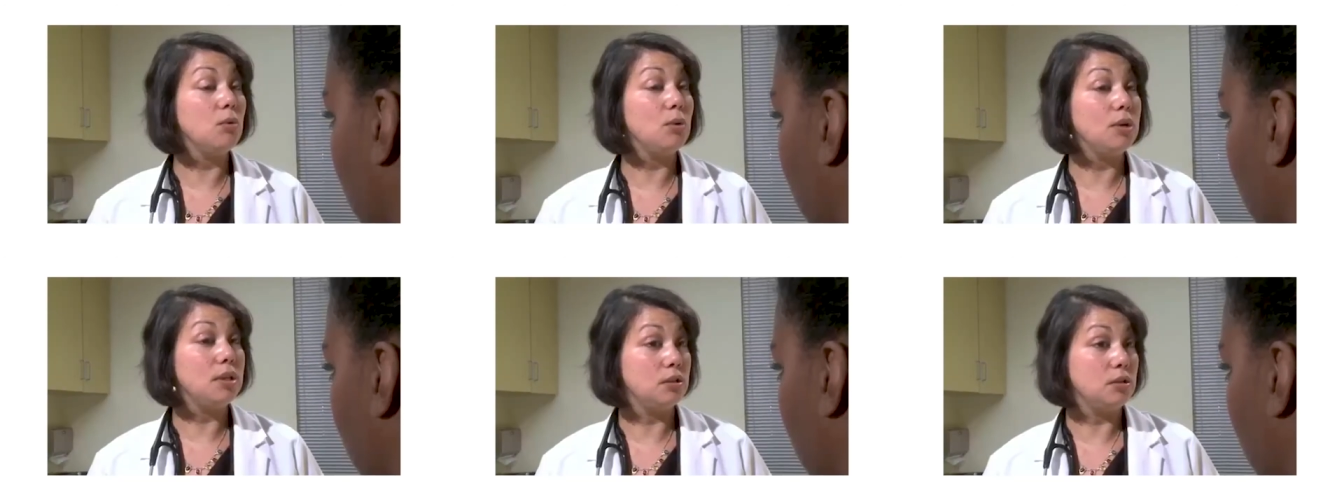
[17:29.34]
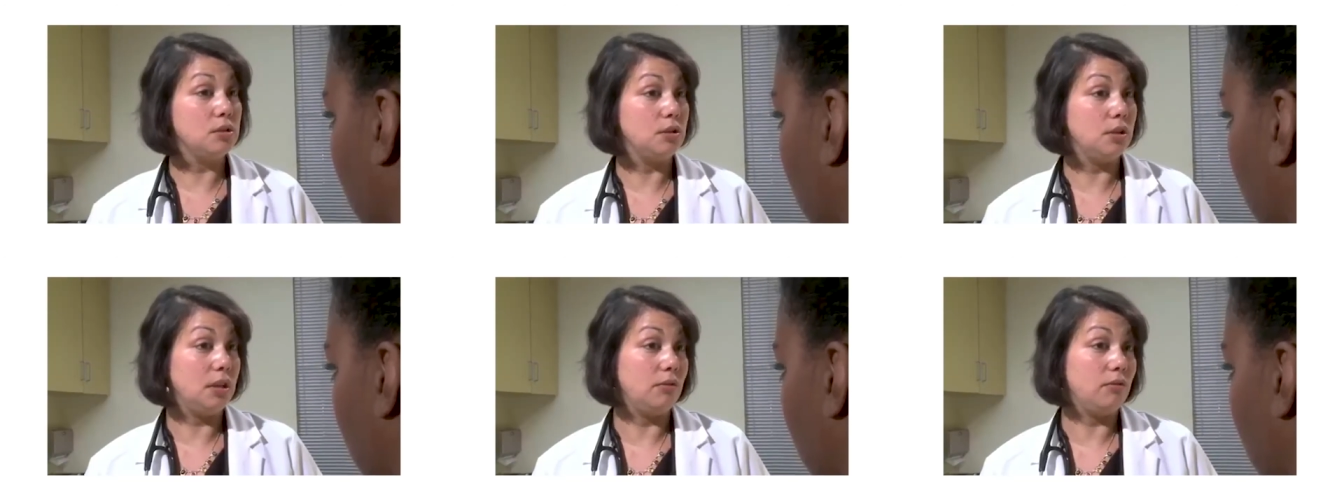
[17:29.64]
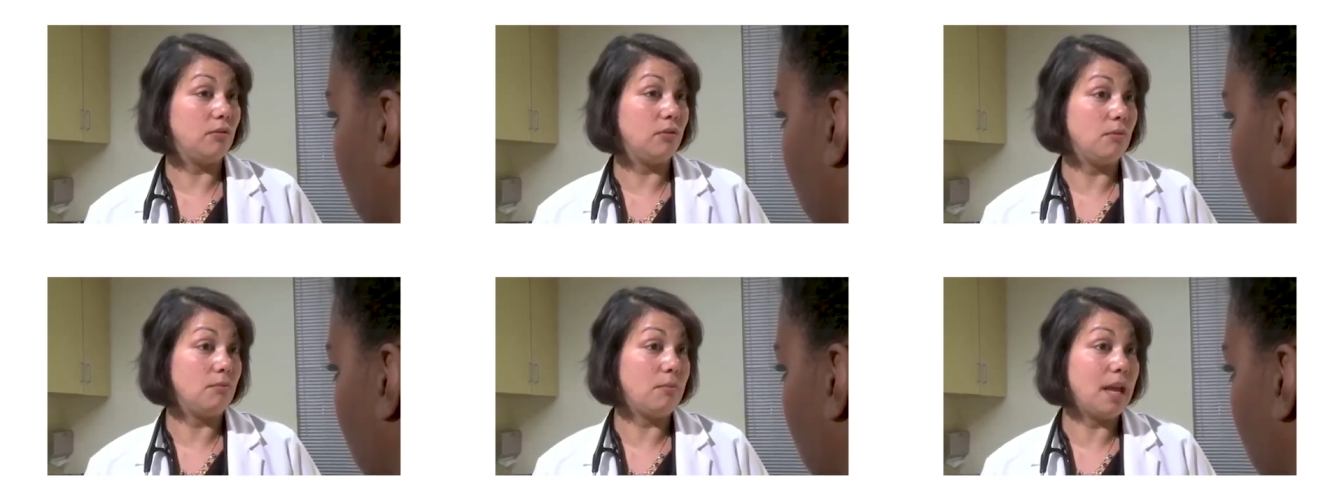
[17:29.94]
you additional
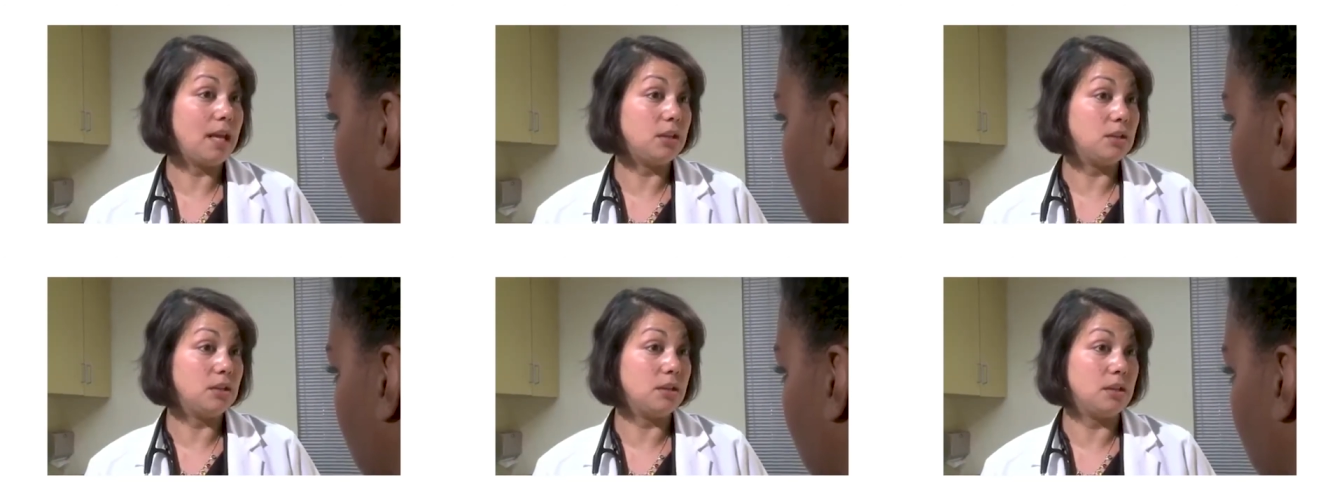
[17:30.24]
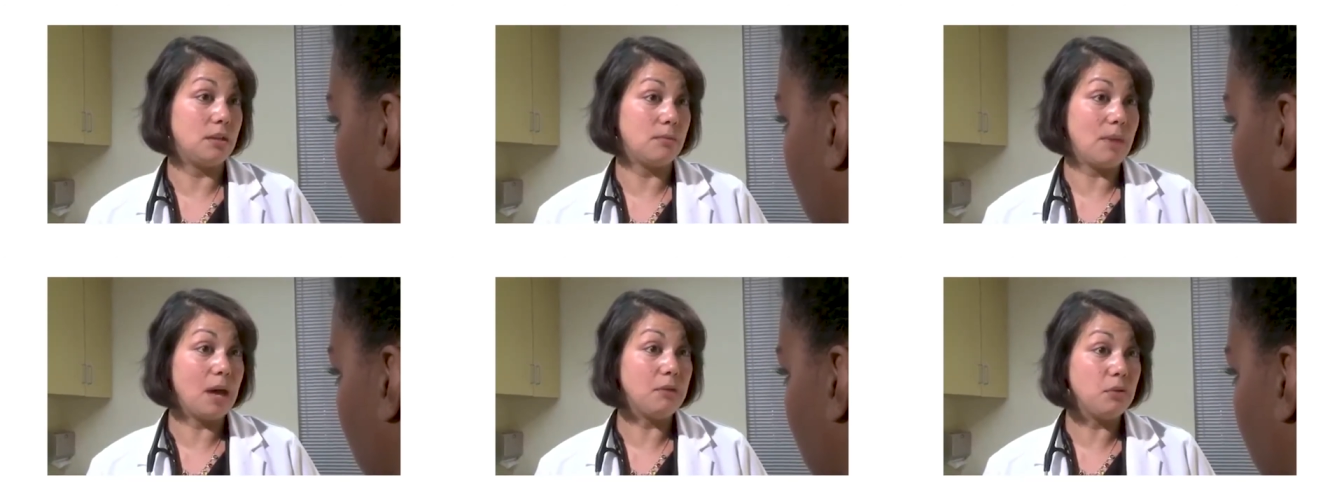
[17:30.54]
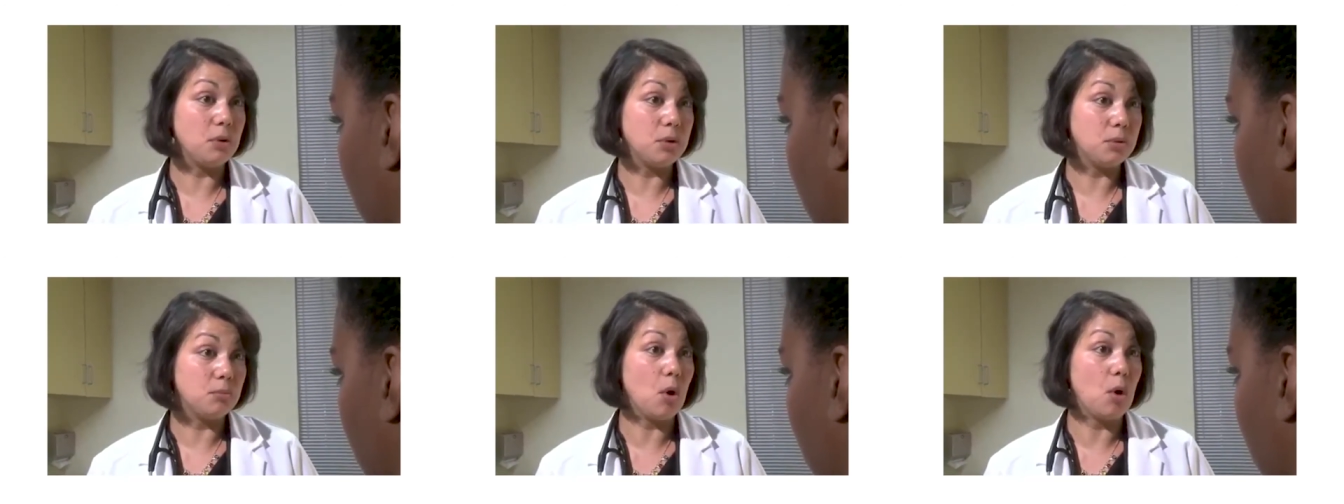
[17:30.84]
information about
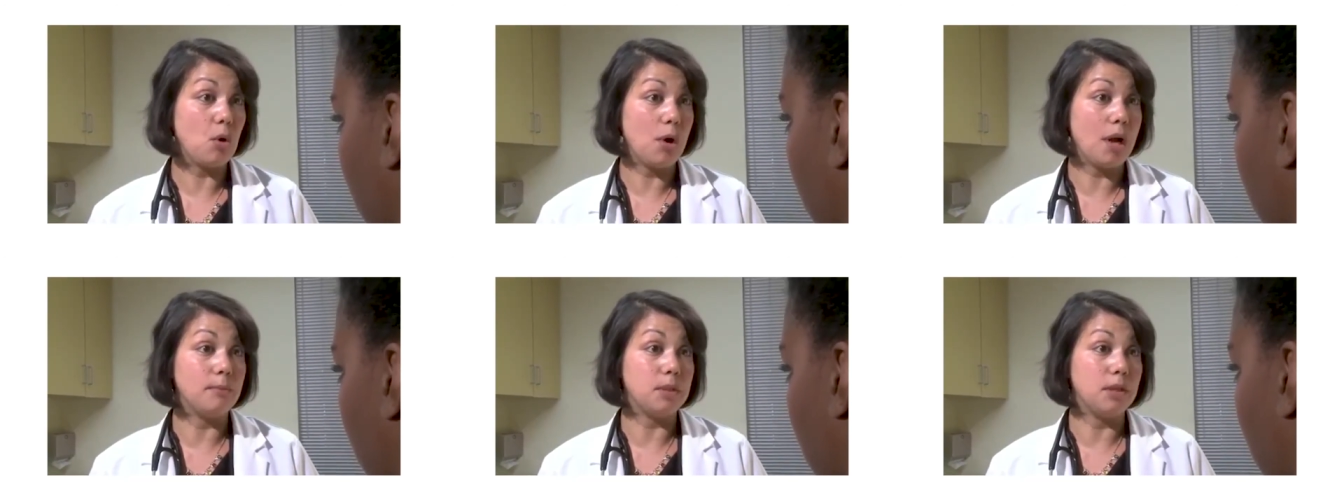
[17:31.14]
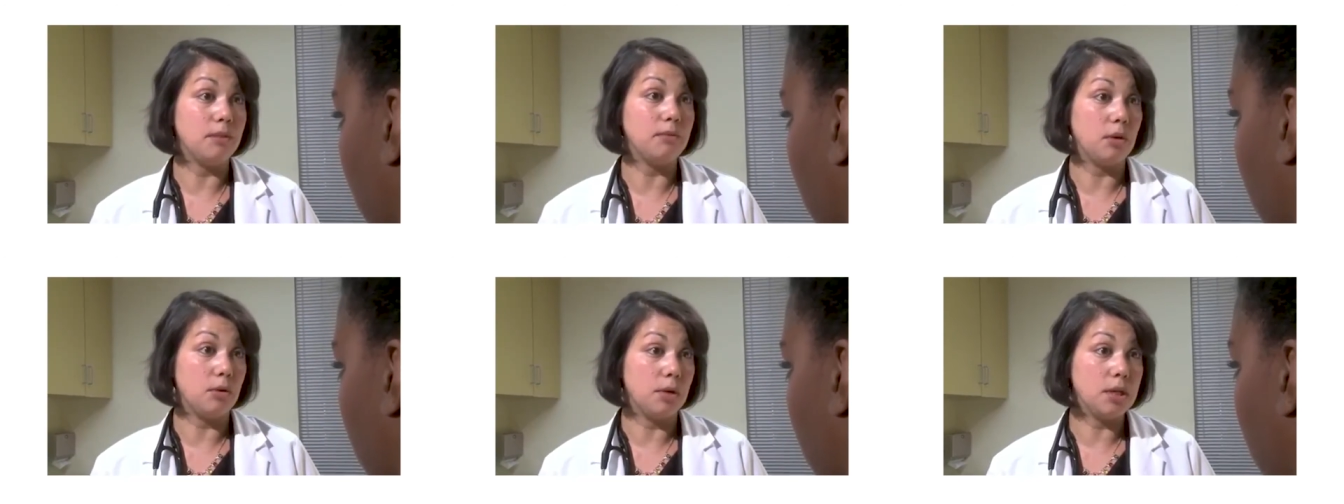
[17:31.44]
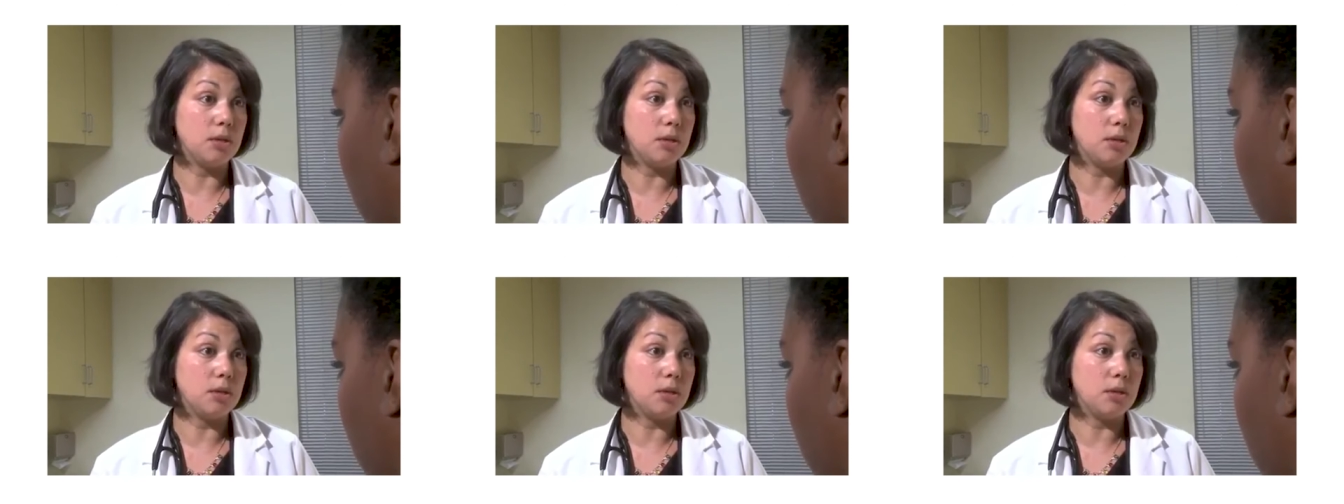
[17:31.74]
those programs if you're